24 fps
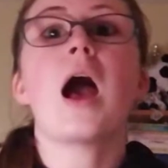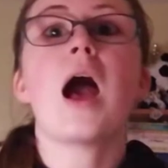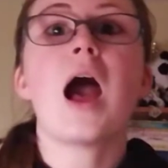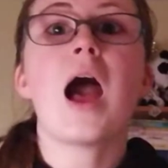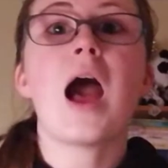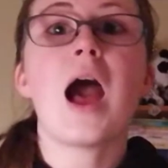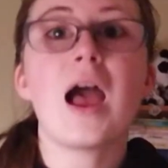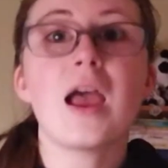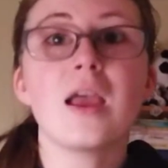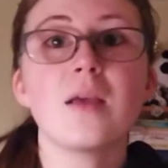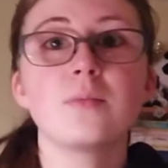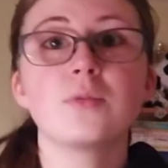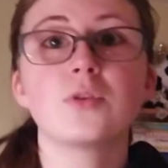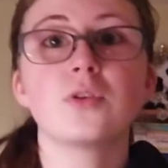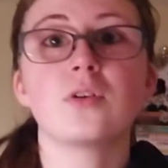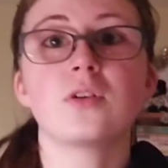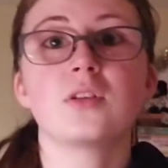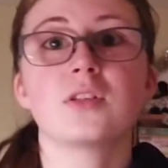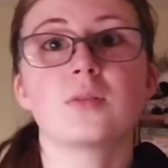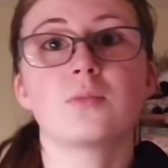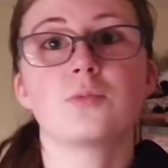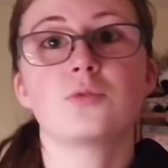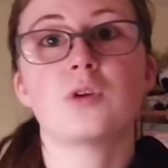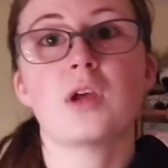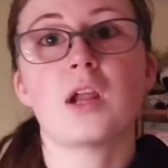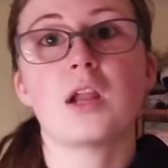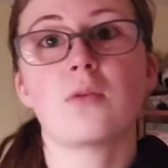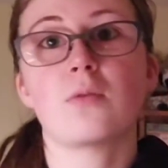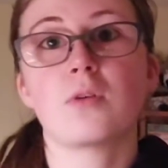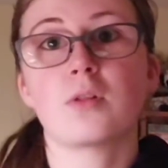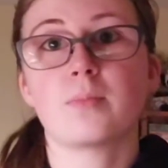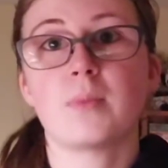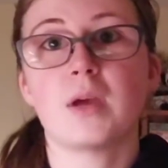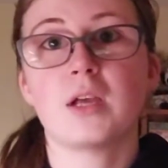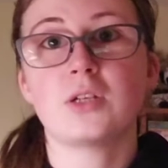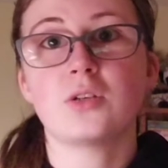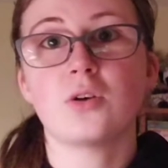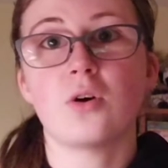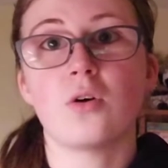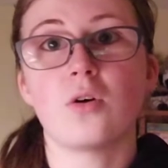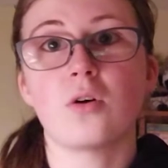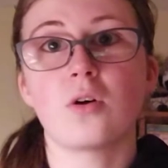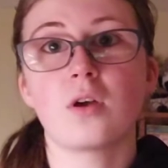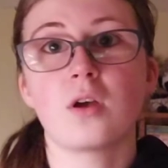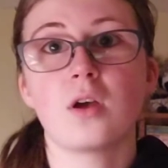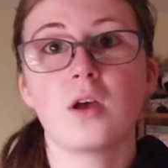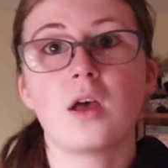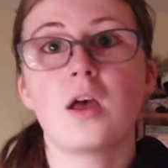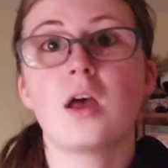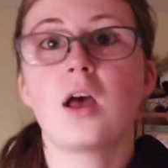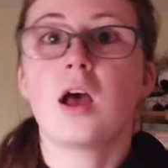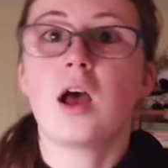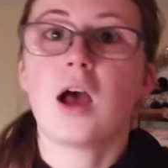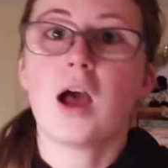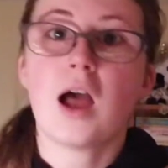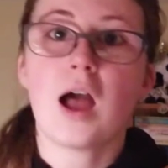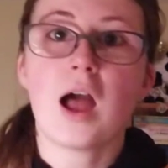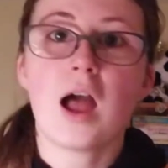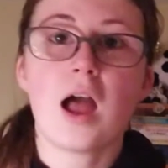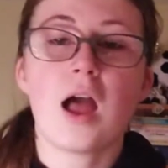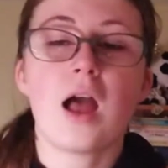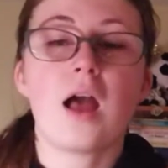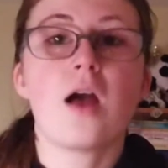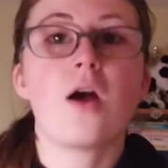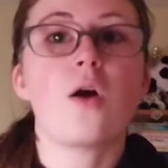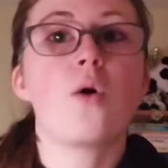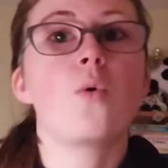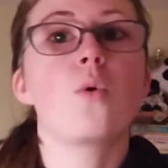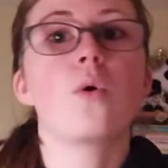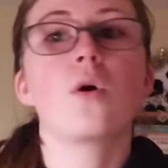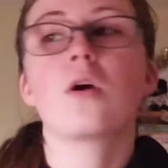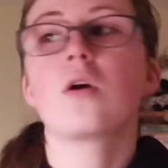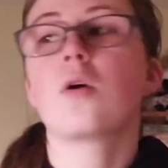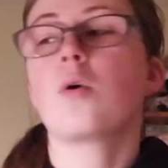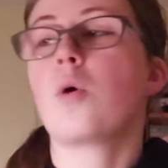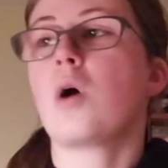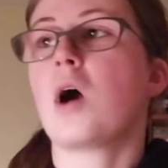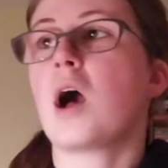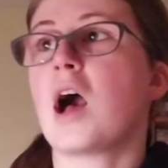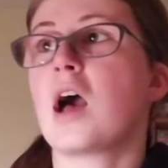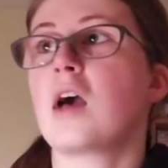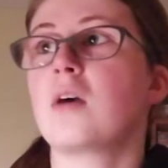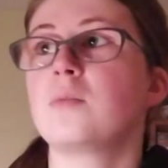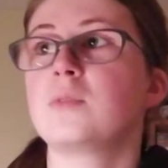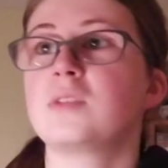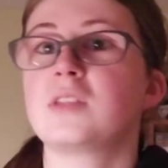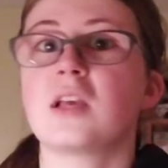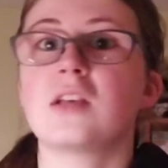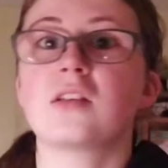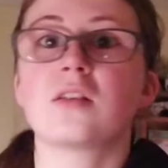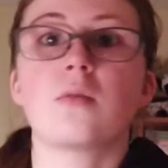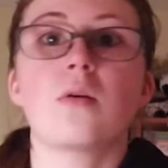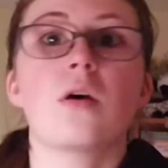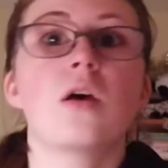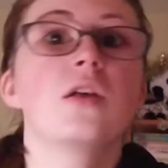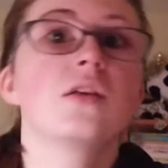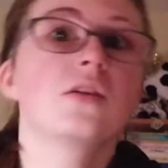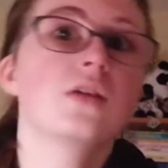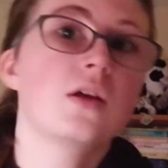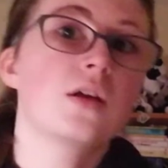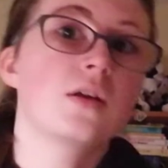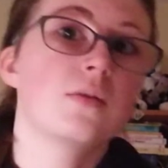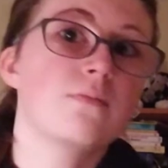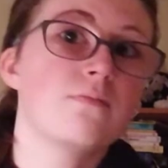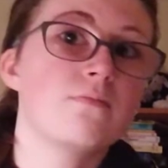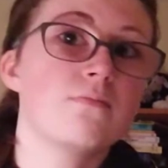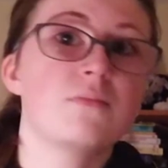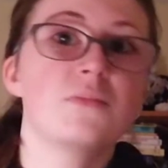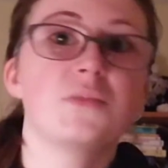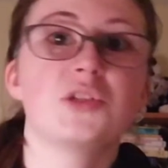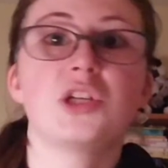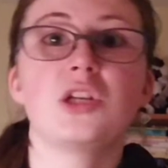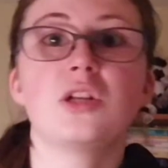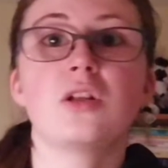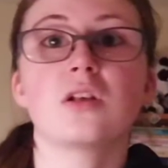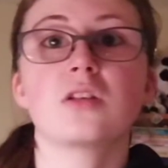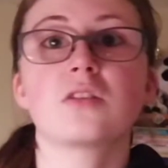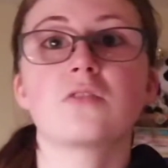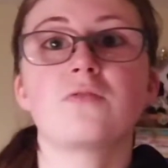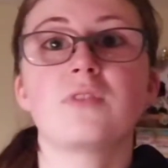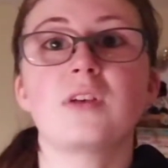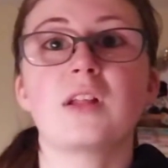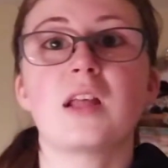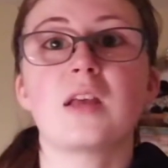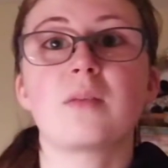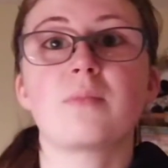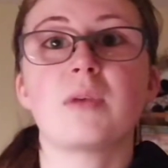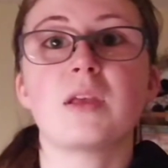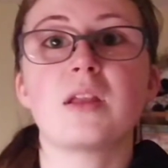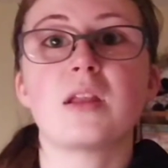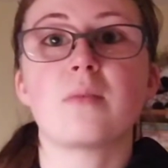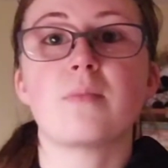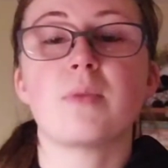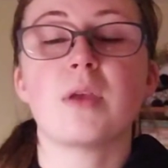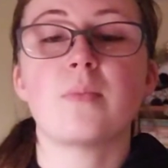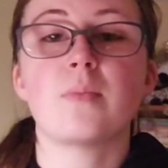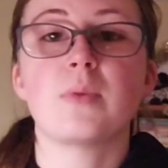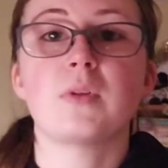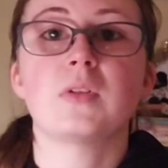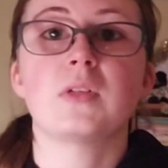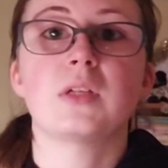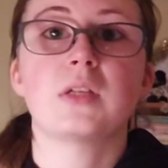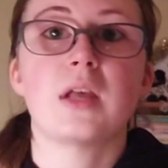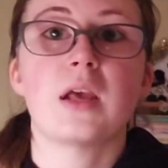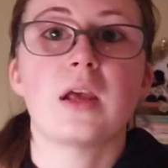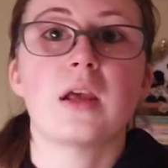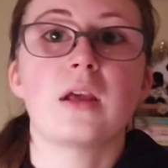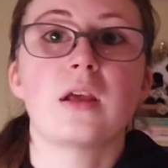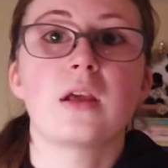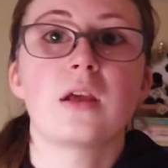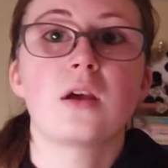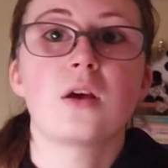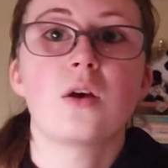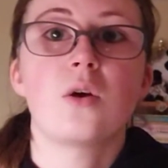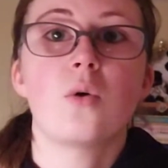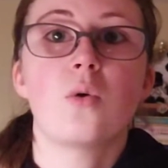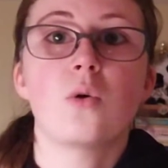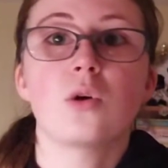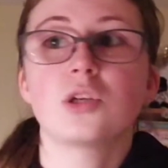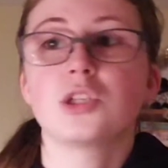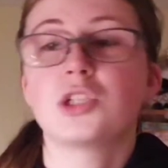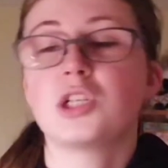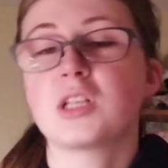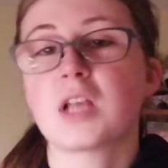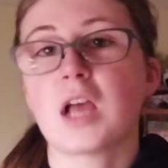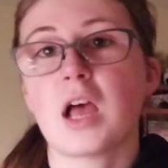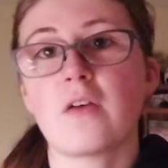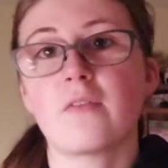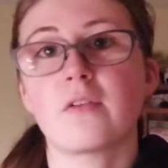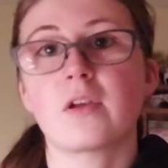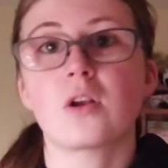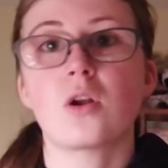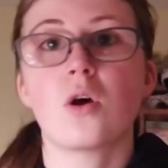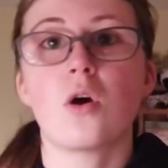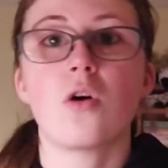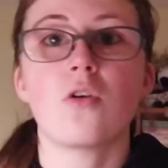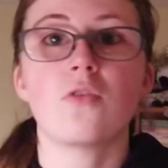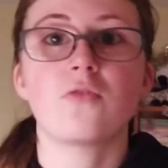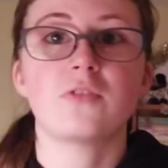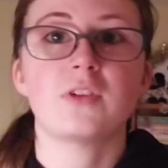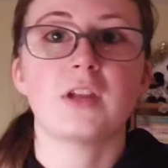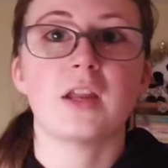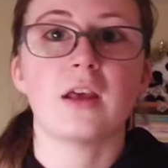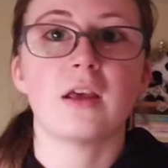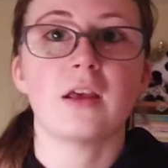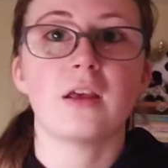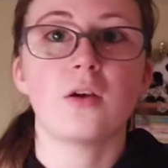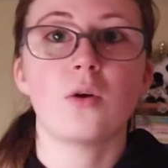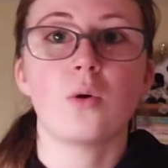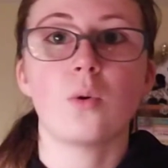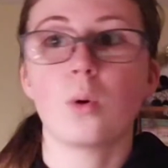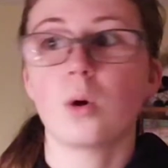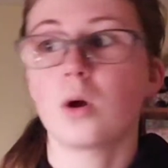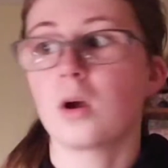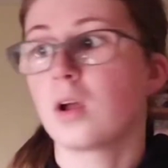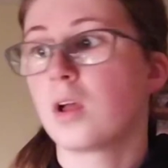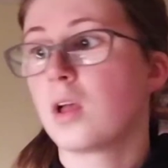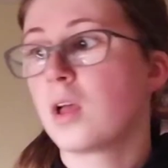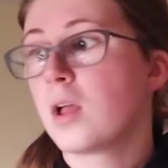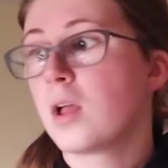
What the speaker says: I am doing some training with my dog. Or I would say she doesn't feel like meeting people today, or she's having an off day, or